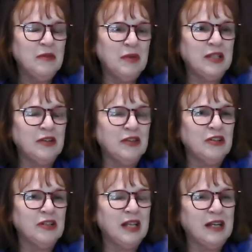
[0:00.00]
but they
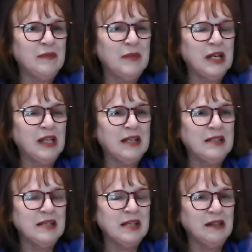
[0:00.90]
can be
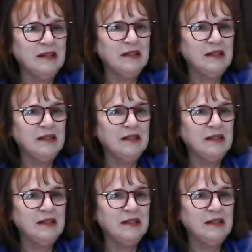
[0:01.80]
cleansing.